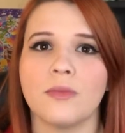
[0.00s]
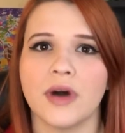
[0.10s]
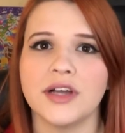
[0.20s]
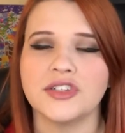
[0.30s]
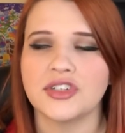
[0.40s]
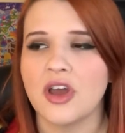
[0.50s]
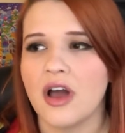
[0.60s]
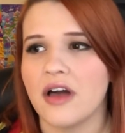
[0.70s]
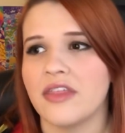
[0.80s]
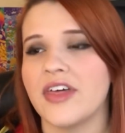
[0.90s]
much
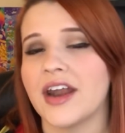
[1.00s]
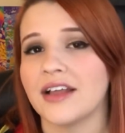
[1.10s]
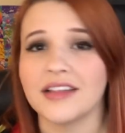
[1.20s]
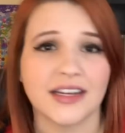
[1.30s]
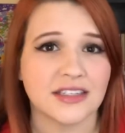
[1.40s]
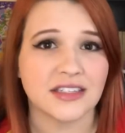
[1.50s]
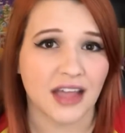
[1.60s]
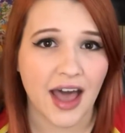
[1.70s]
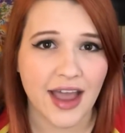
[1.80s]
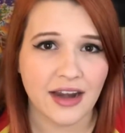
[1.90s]
that I let it
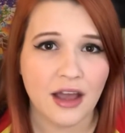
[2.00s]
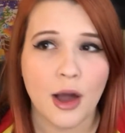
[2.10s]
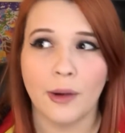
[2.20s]
slide,